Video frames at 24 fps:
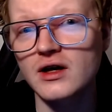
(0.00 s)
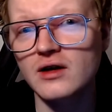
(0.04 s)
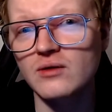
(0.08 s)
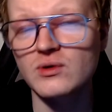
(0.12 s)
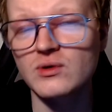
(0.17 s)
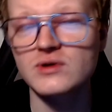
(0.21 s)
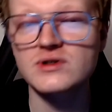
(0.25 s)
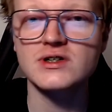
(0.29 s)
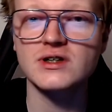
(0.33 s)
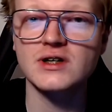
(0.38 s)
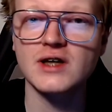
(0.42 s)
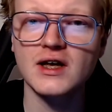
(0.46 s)

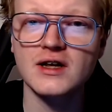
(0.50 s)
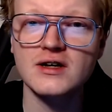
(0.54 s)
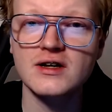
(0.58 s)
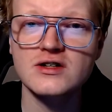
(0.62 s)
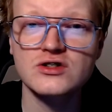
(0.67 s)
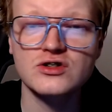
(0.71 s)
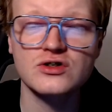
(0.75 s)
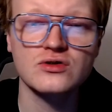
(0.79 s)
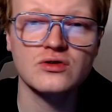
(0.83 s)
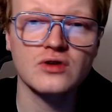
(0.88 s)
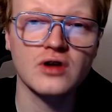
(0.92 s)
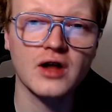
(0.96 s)
once again,
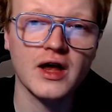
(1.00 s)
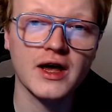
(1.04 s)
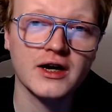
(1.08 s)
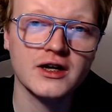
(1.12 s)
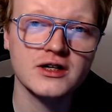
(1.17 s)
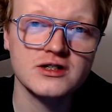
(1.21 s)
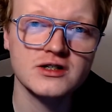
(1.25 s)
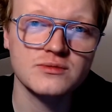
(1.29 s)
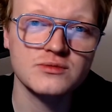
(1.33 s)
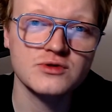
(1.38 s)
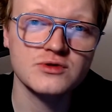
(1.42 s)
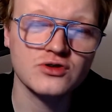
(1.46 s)
to like and
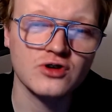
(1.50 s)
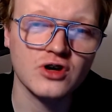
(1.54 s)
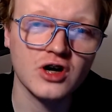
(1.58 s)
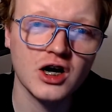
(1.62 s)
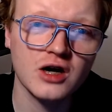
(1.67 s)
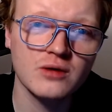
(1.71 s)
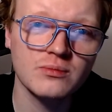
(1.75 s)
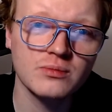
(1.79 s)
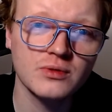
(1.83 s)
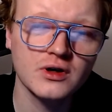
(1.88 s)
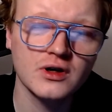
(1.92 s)
subscribe.